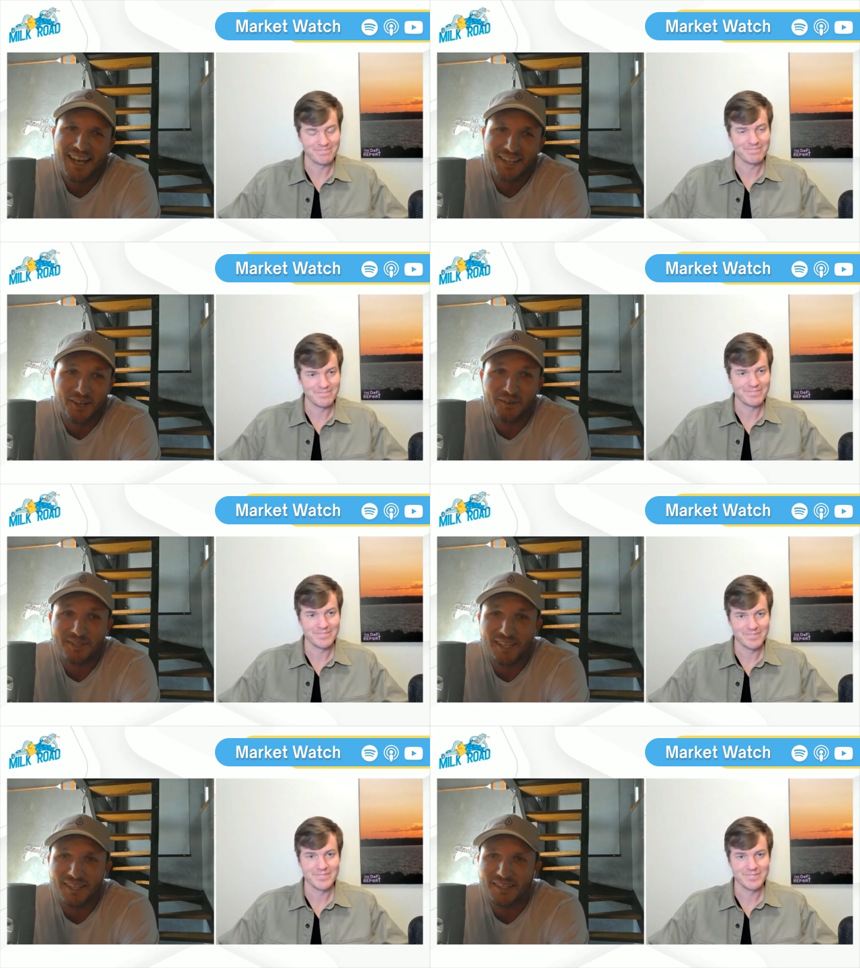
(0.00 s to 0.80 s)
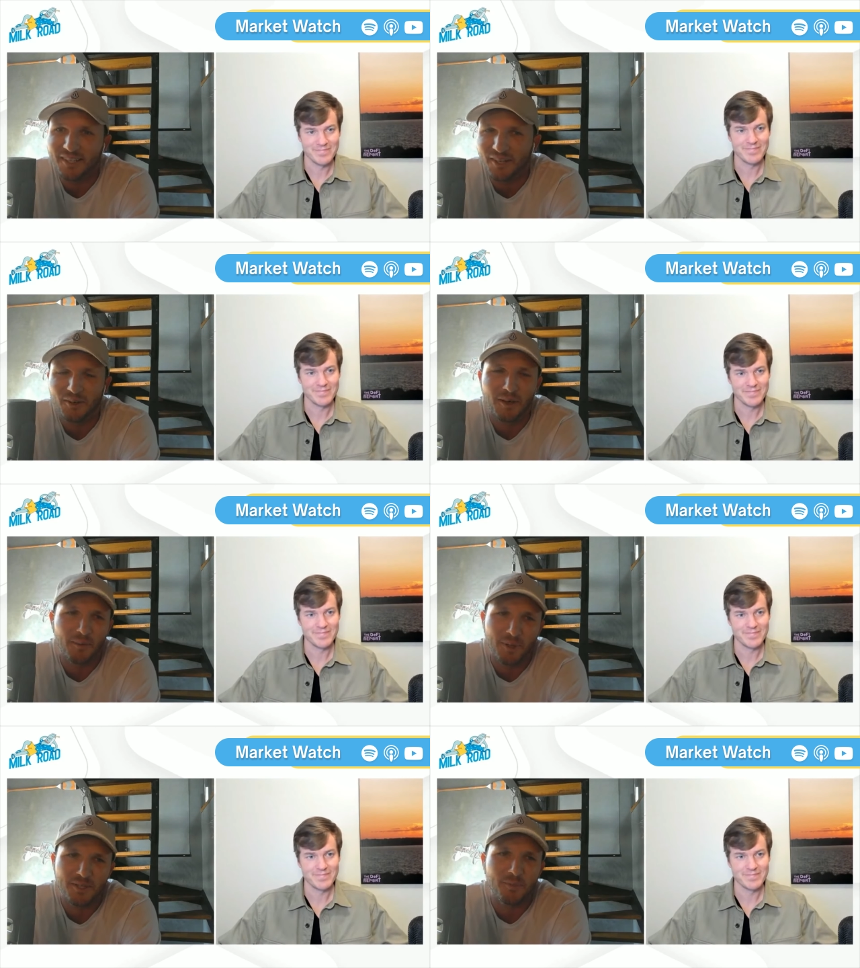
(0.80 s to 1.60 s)
Speaker 1: And then all of a sudden, you know,
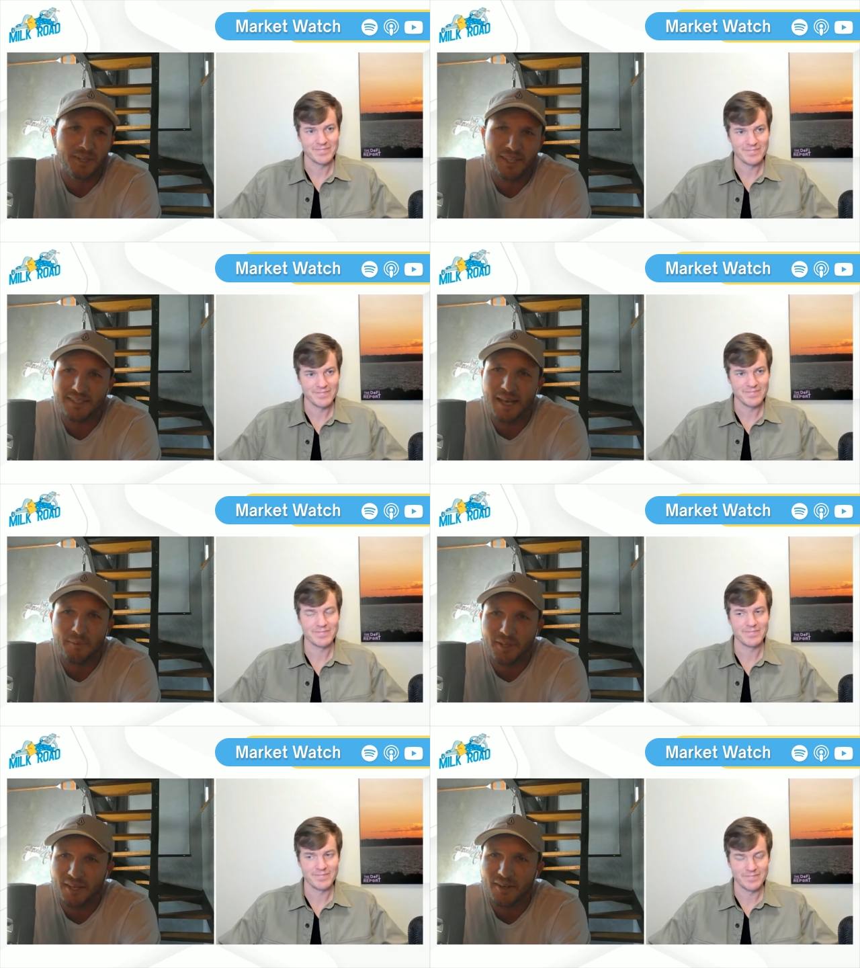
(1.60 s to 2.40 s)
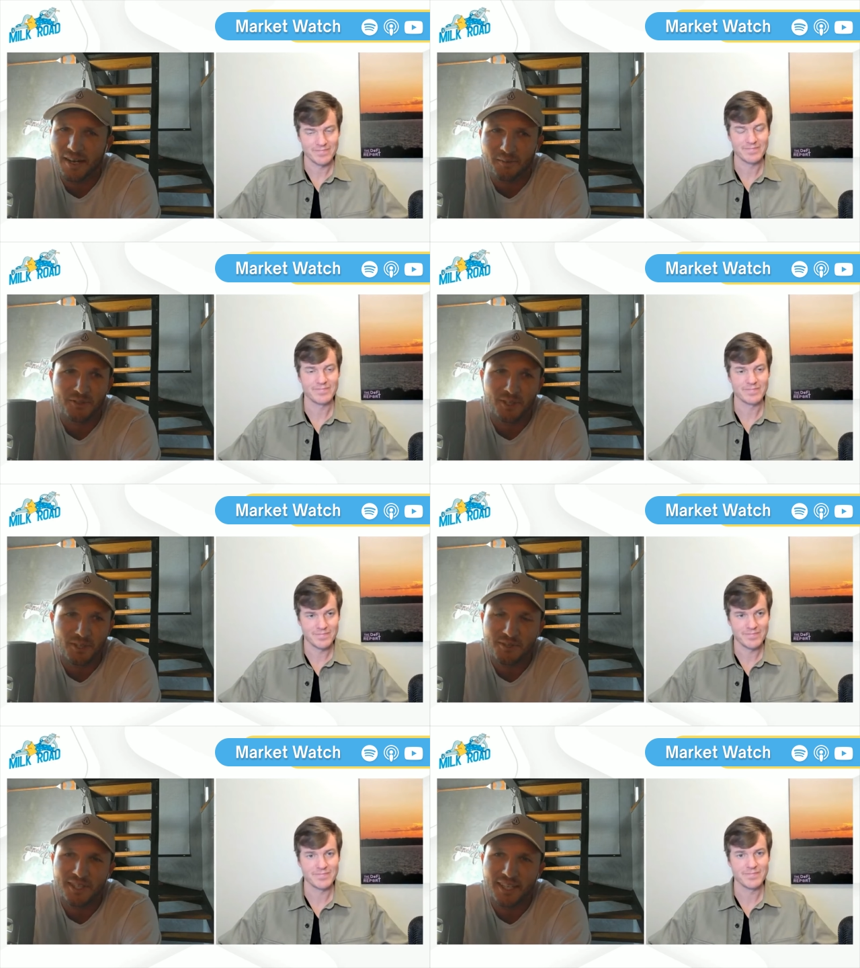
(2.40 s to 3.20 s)
a bunch of big things happened on the internet and everyone
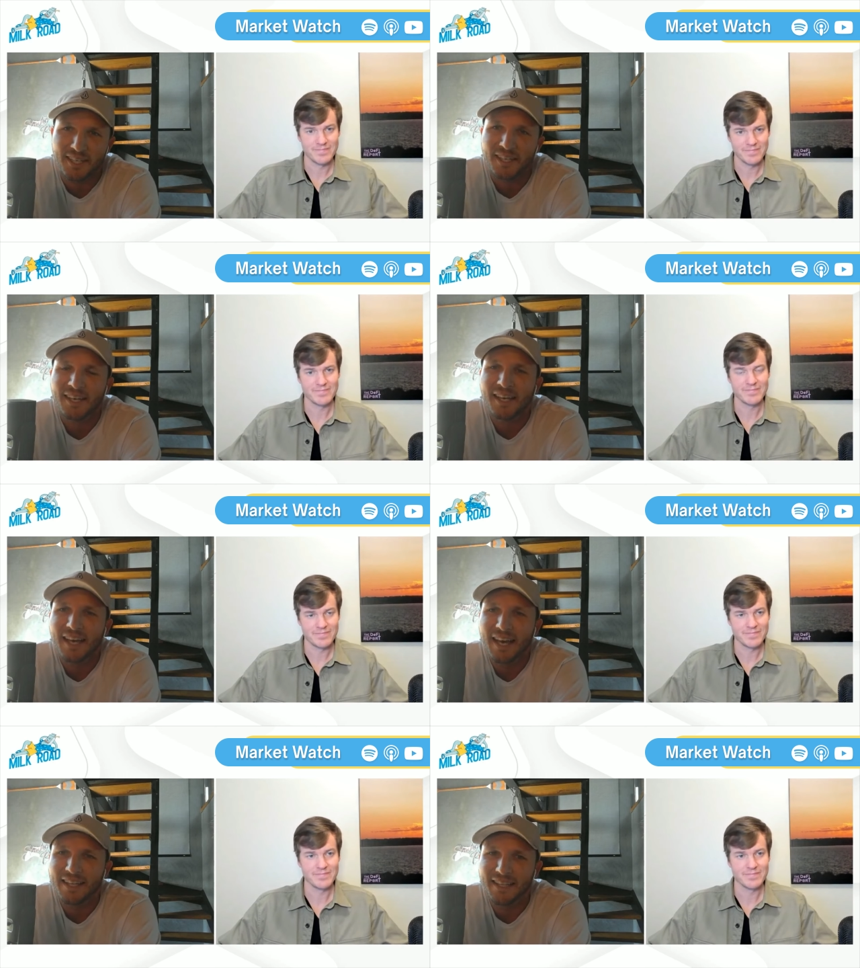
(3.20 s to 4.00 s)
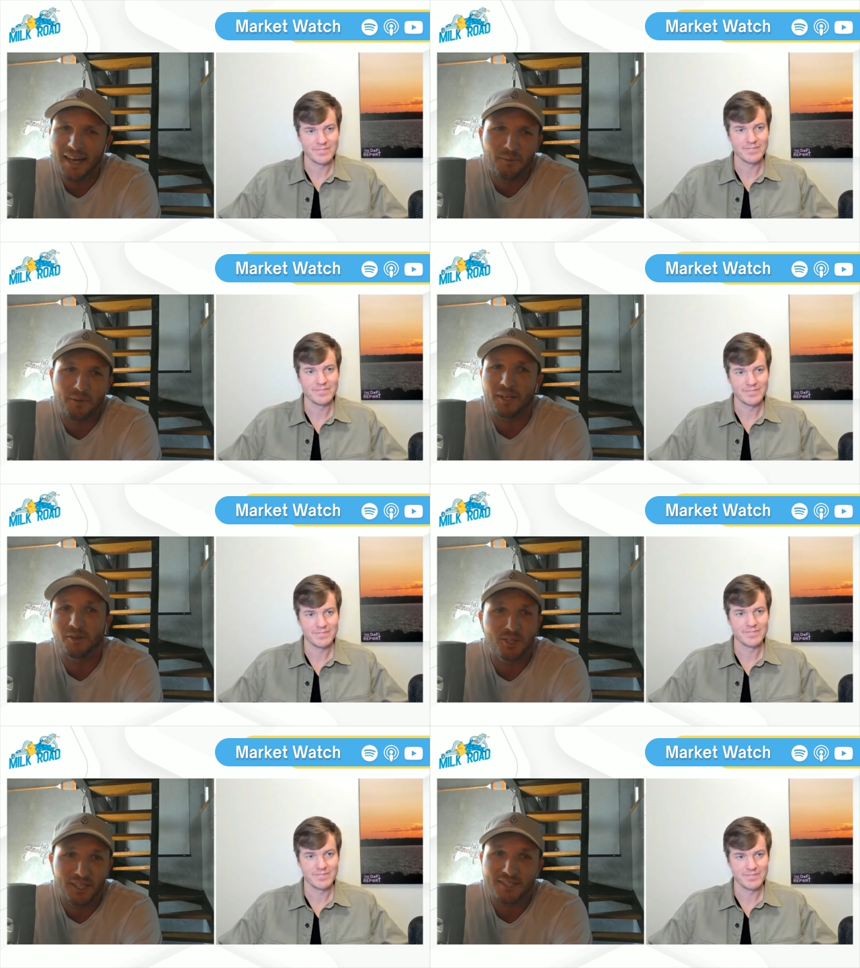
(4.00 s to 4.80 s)
started using it. And that we were like,
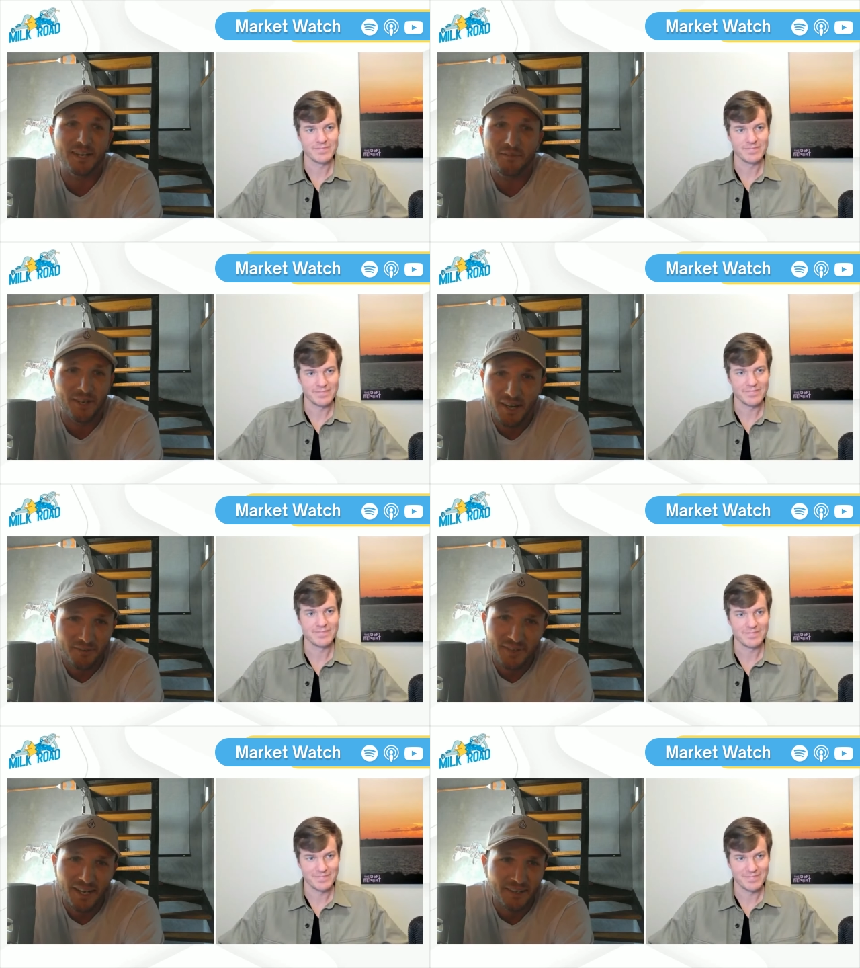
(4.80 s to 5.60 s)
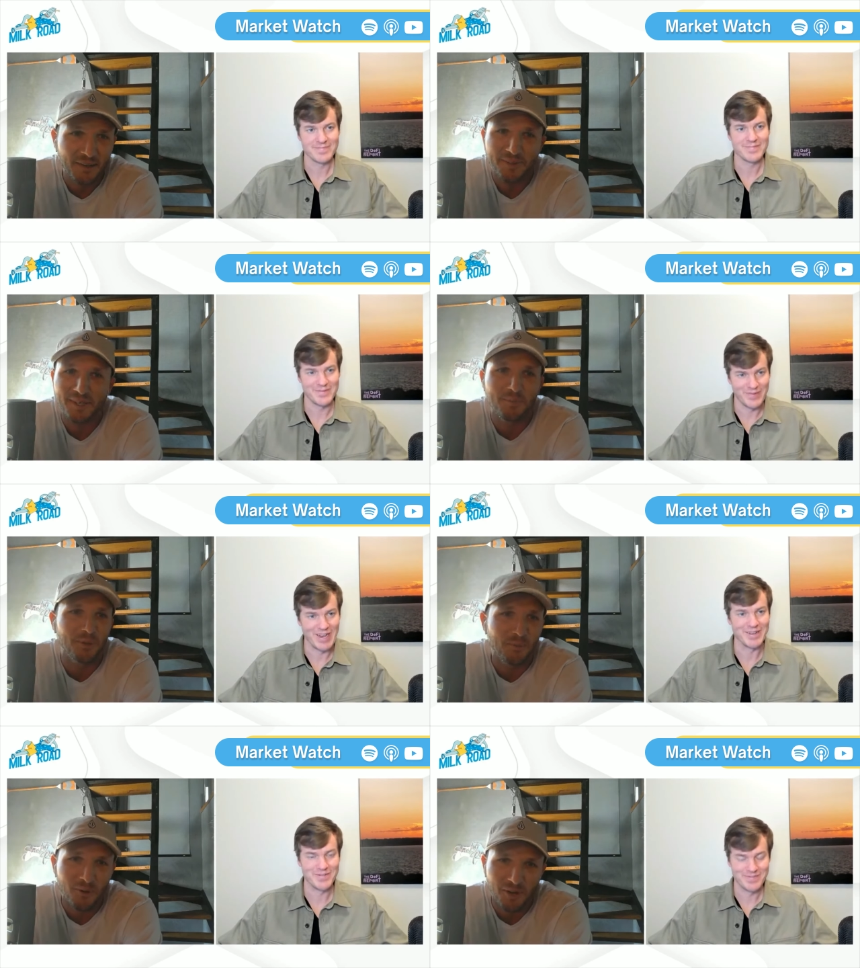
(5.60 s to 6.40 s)
oh shit, that's not even enough now. Now we need to
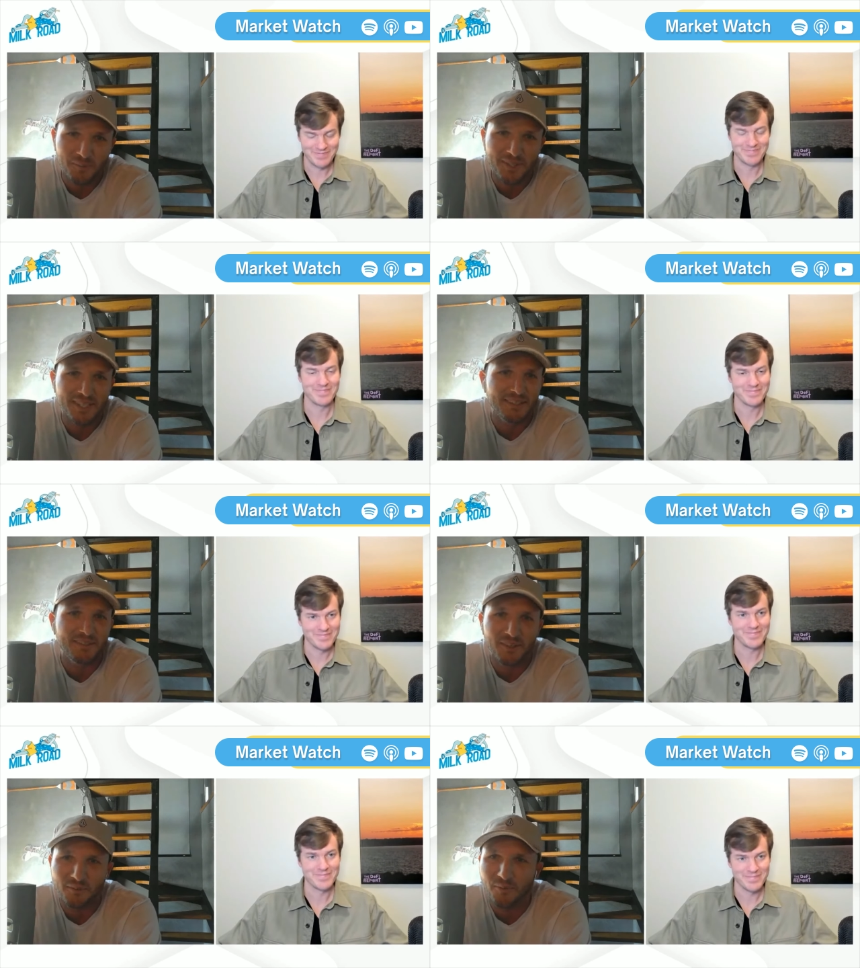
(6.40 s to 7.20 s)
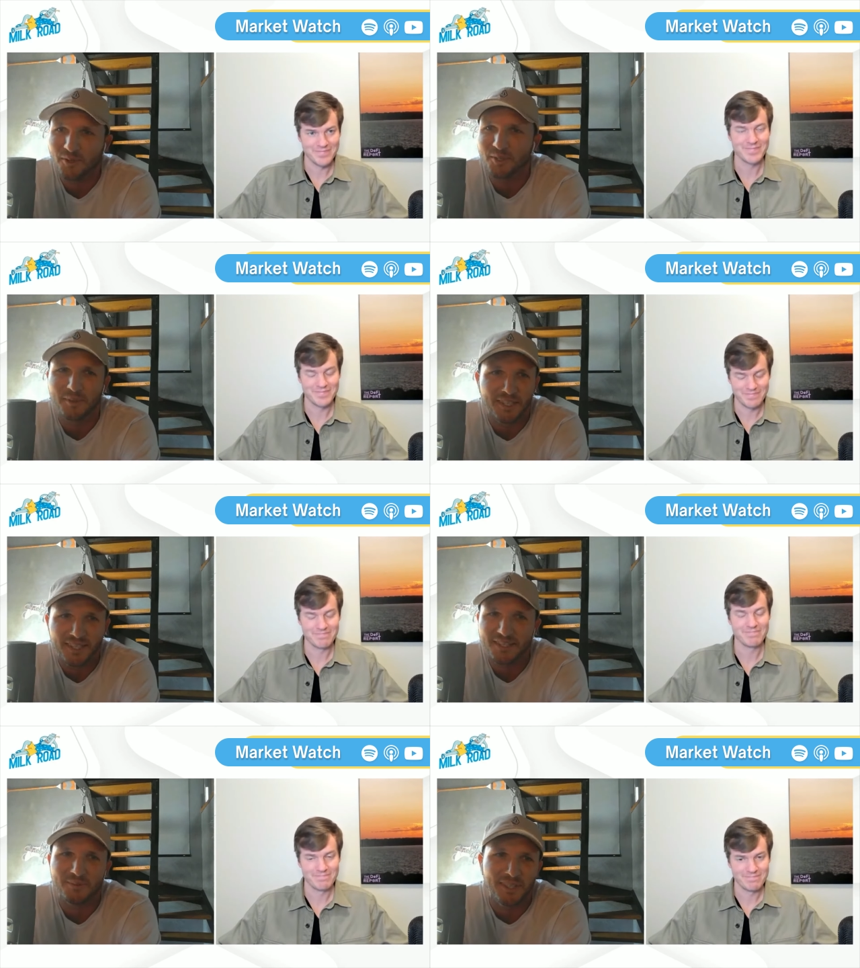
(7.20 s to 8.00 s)
build right. more and we need, you know, 4G, we need
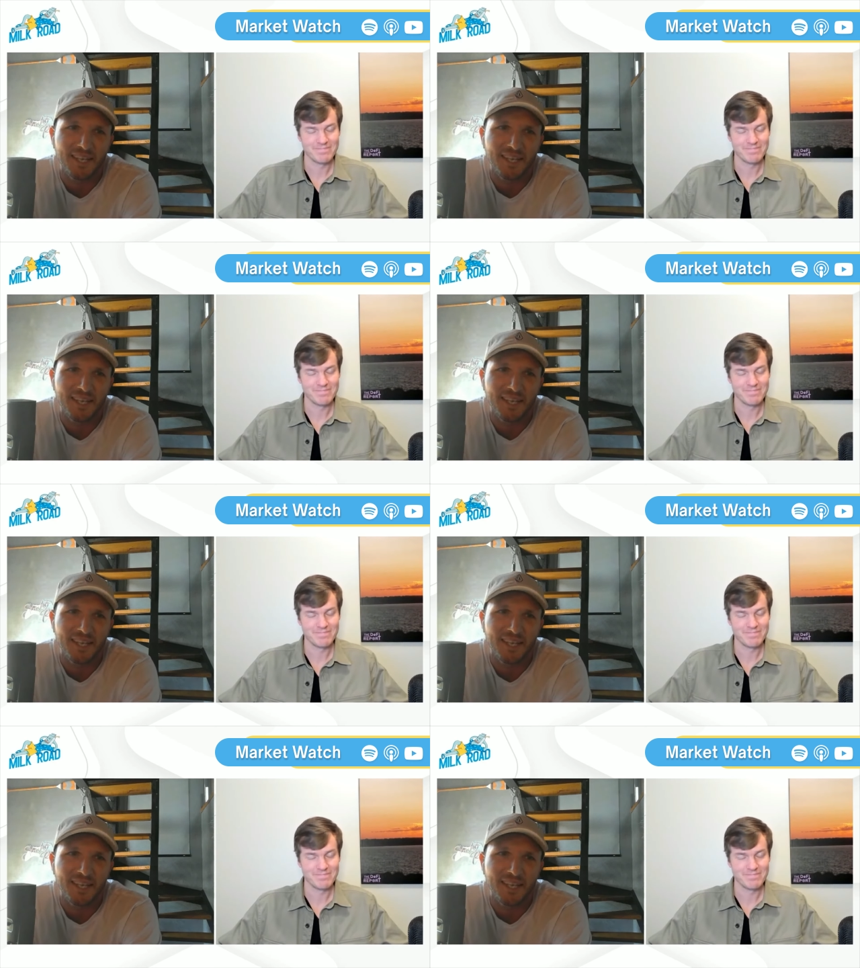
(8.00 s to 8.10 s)
this, we need